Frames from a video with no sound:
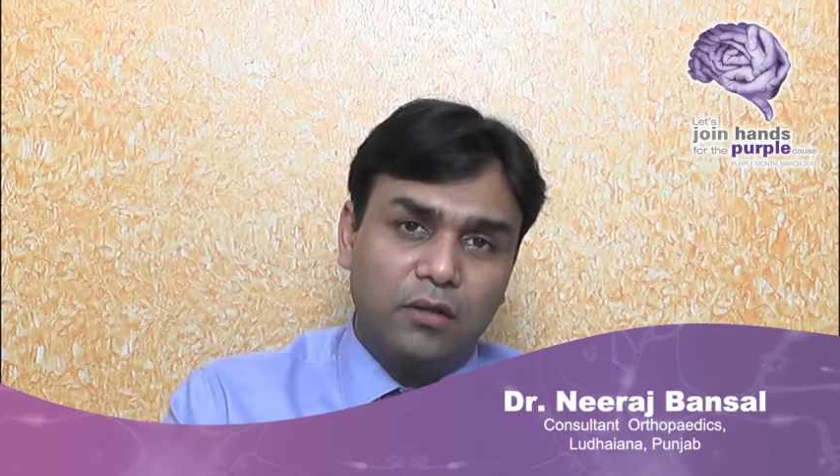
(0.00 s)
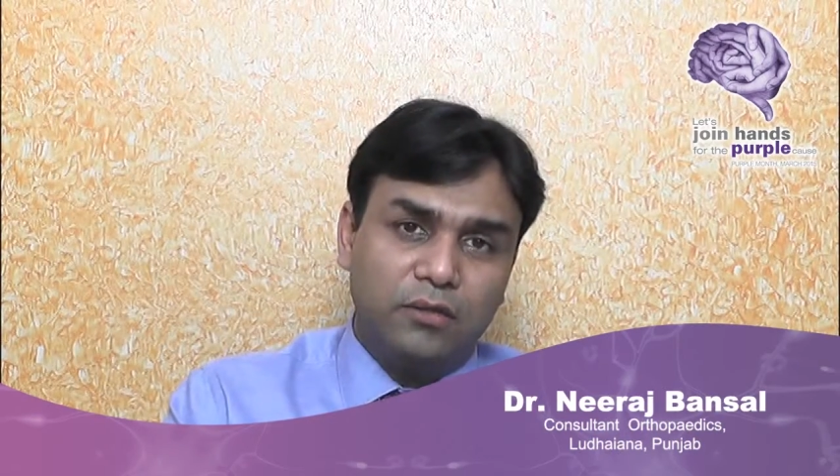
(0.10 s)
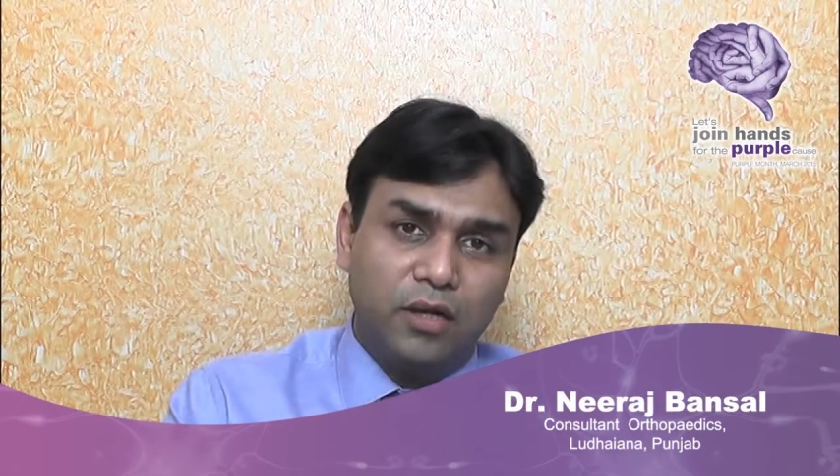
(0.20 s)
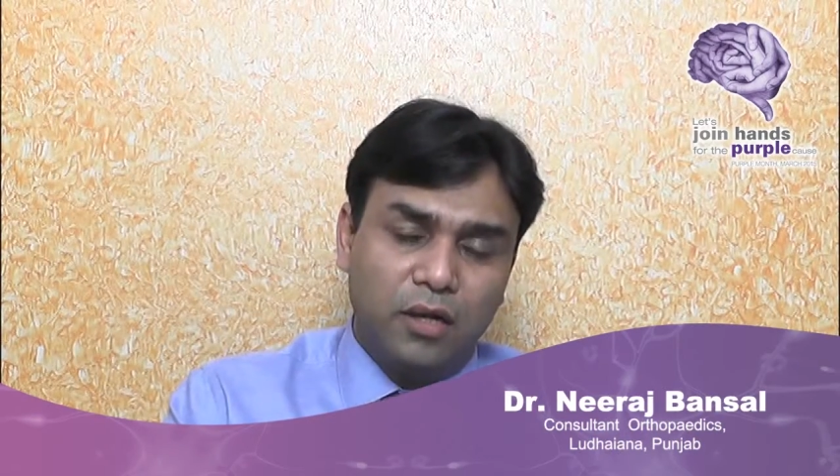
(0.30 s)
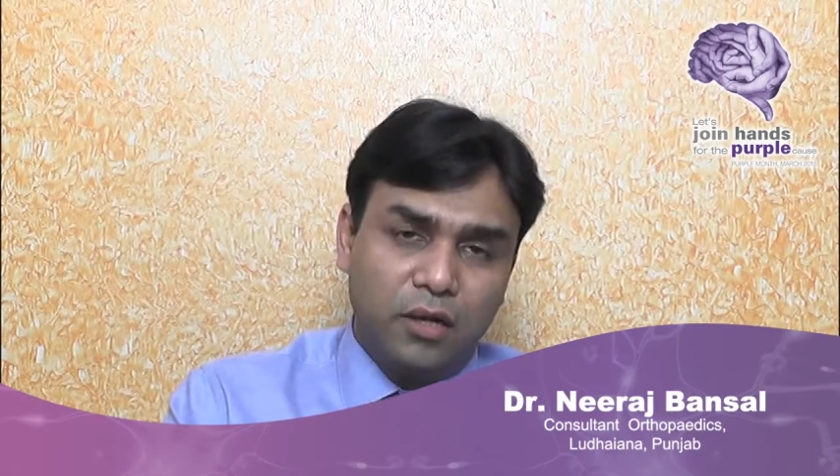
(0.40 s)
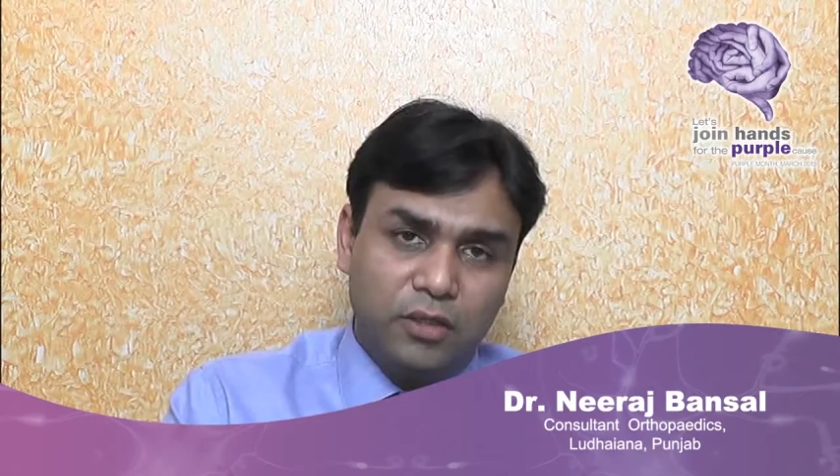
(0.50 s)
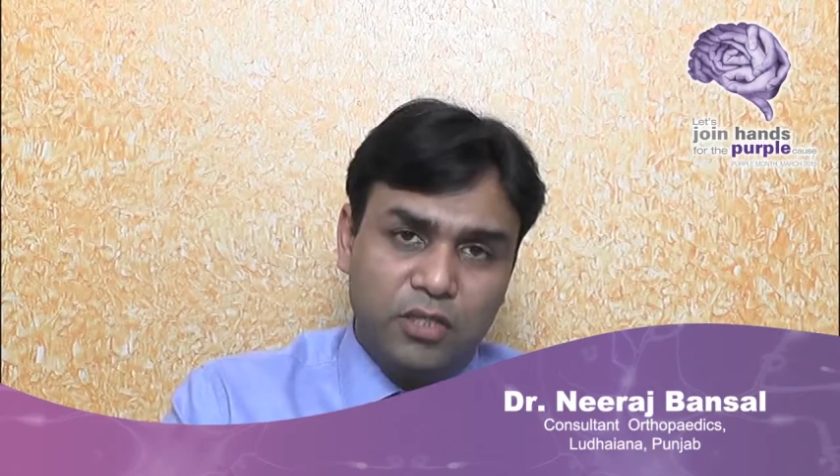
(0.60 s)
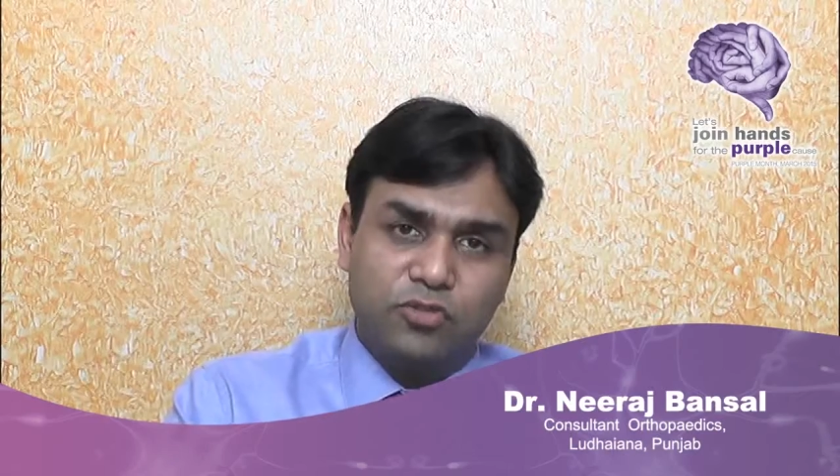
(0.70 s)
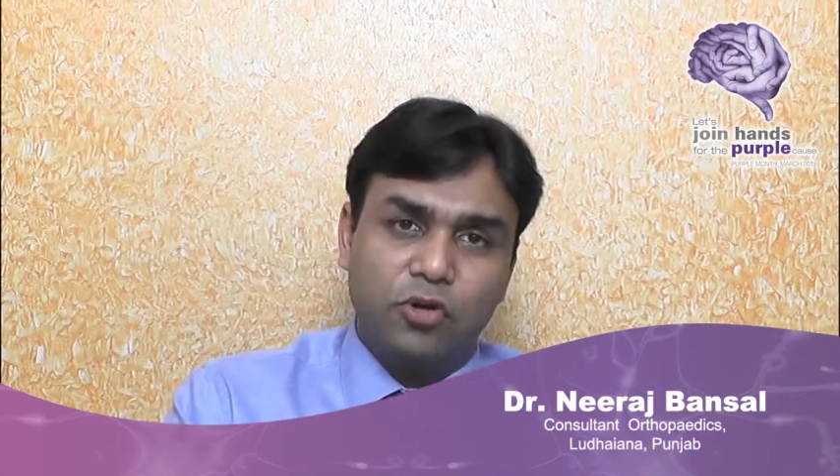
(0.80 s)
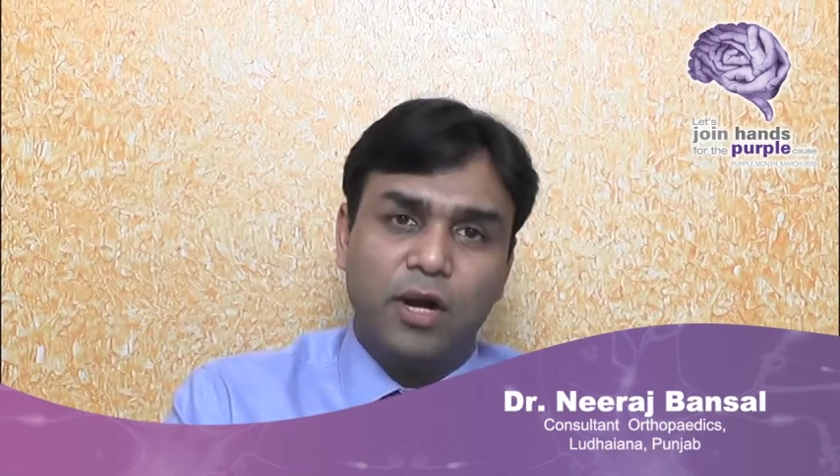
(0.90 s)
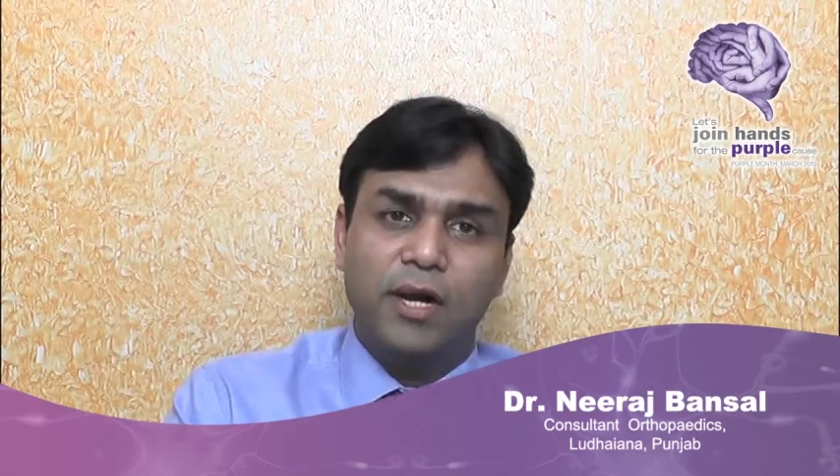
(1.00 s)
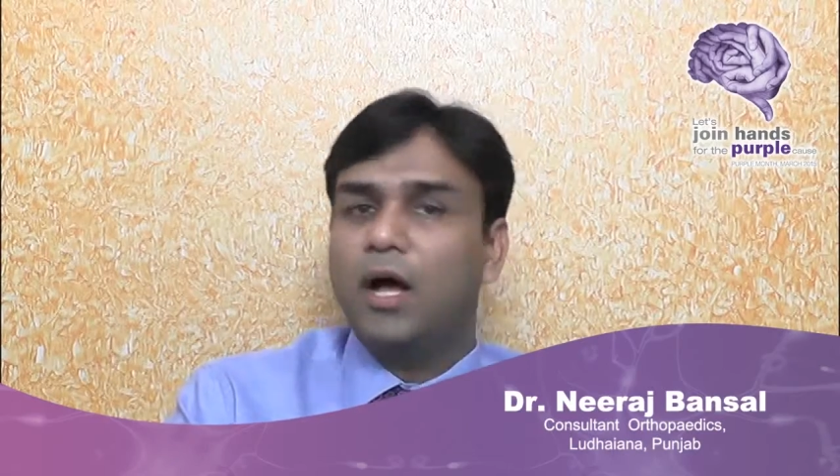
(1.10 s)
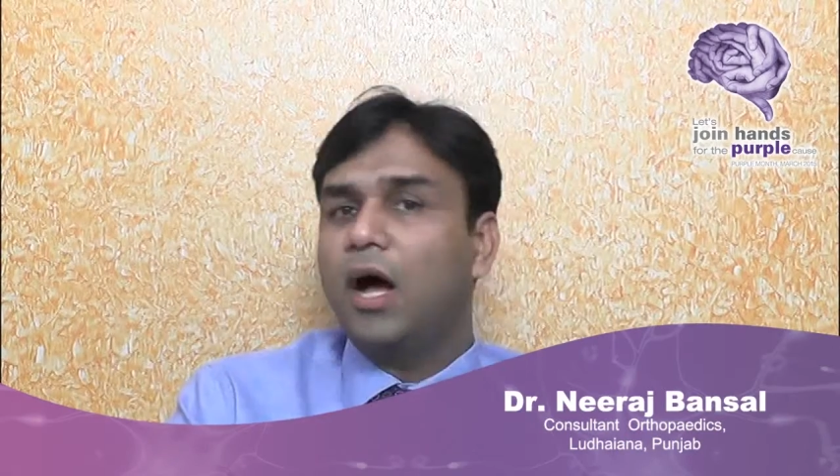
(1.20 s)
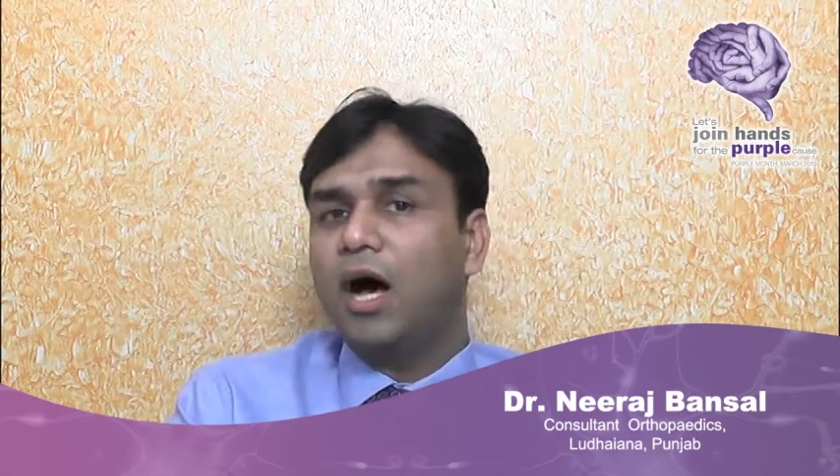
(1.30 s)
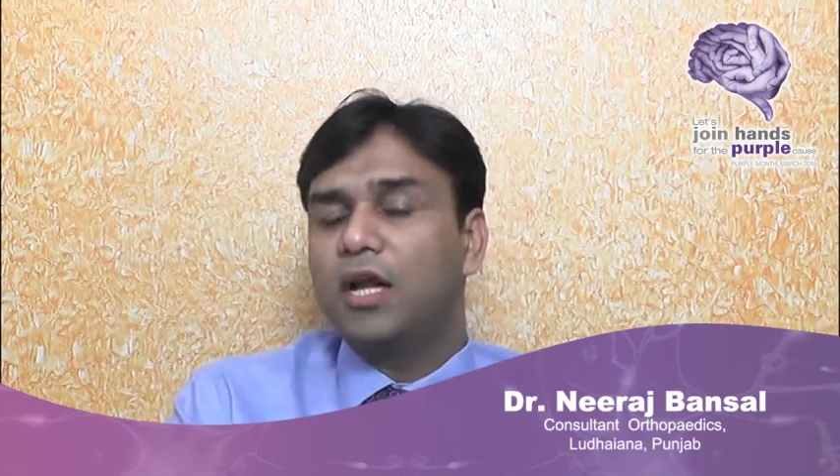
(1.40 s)
destroyed
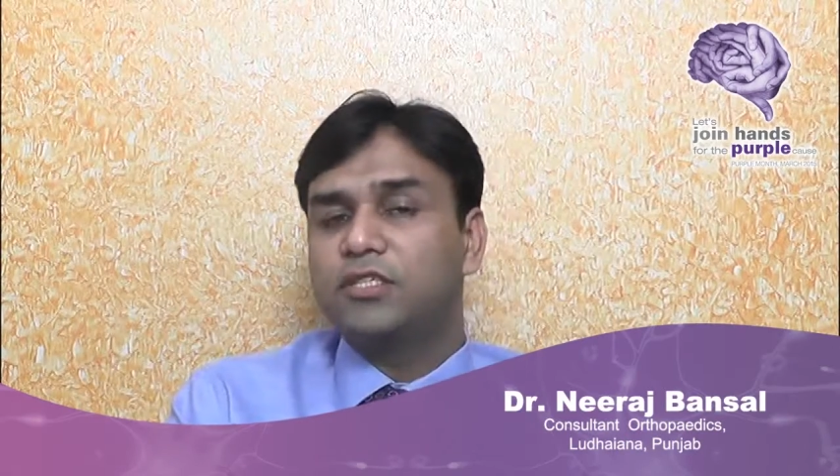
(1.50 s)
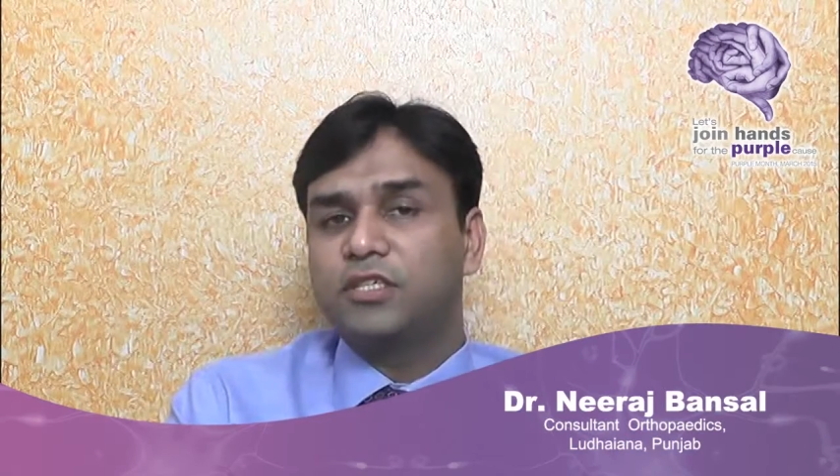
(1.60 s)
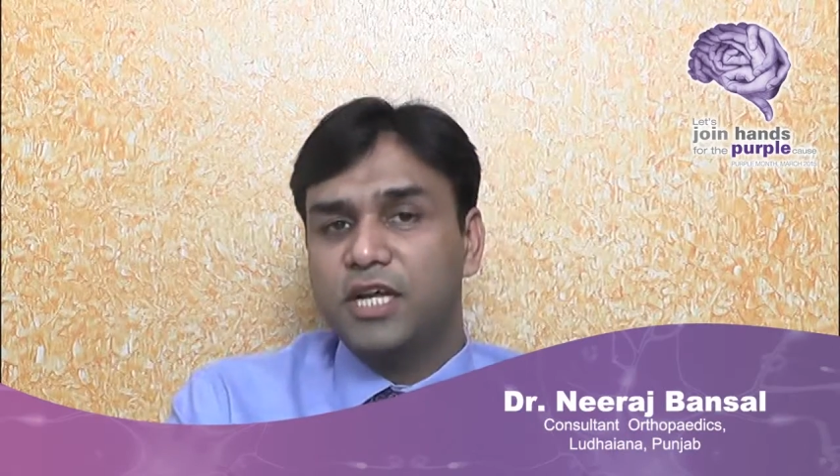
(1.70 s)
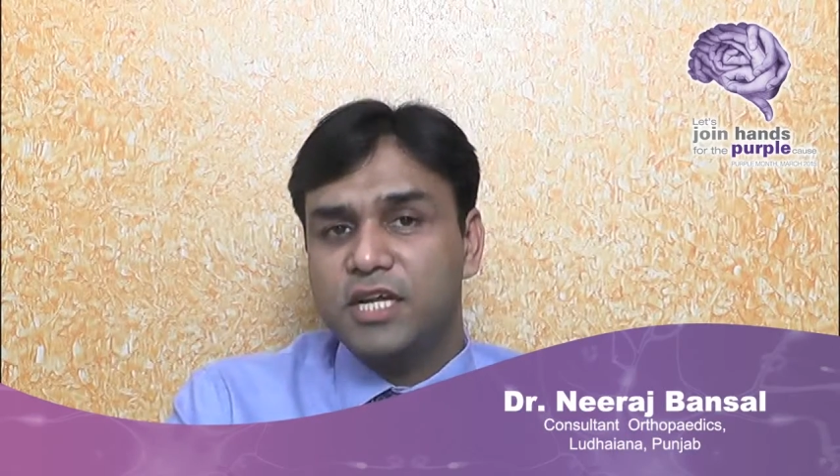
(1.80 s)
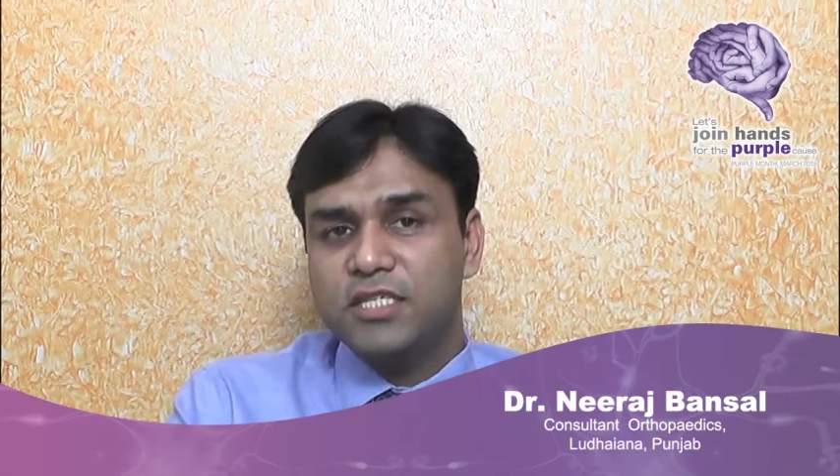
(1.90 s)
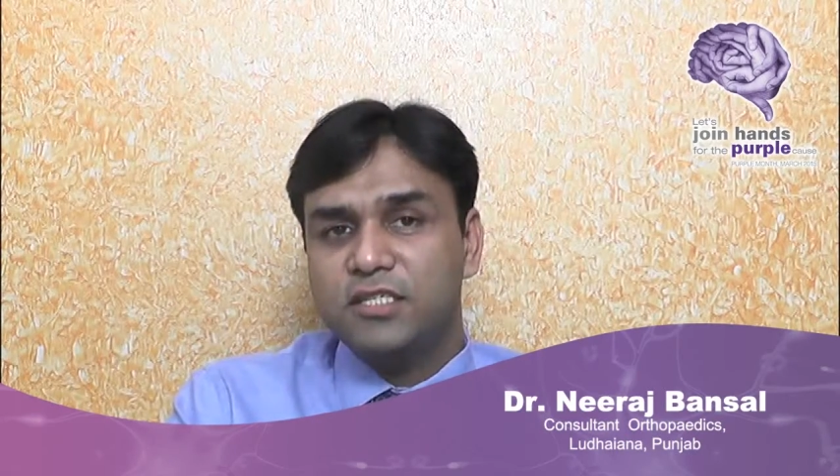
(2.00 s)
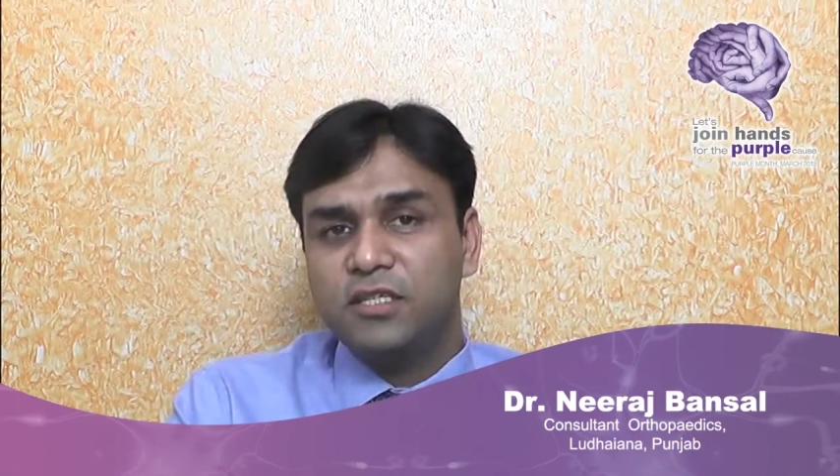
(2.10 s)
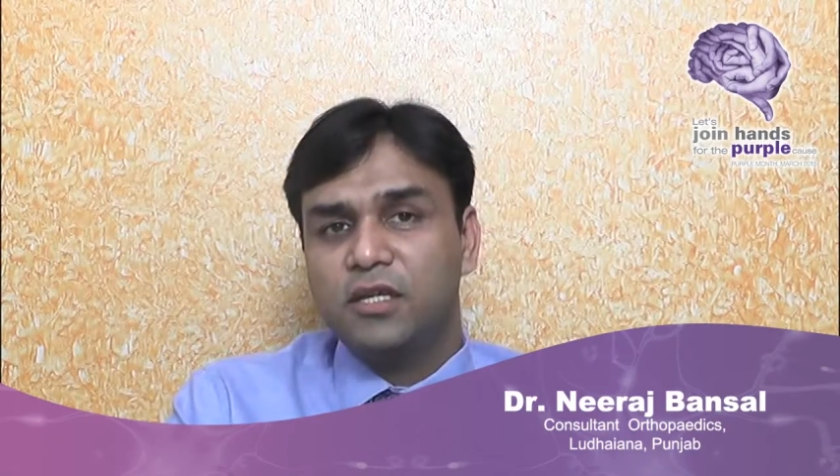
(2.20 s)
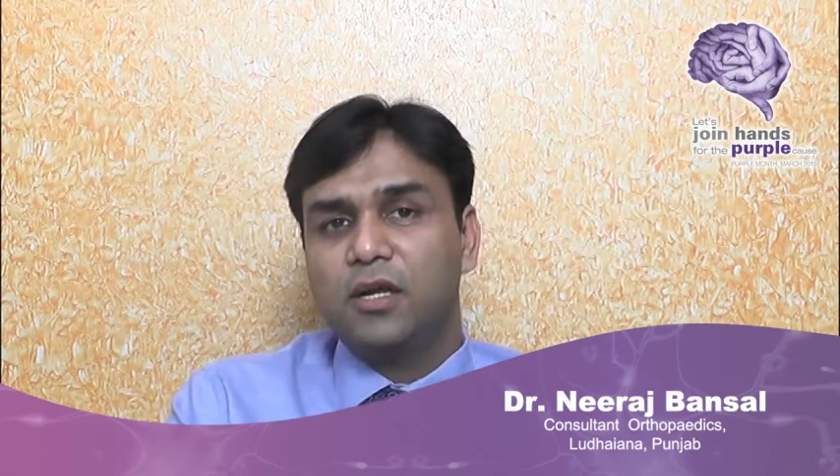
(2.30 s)
are changed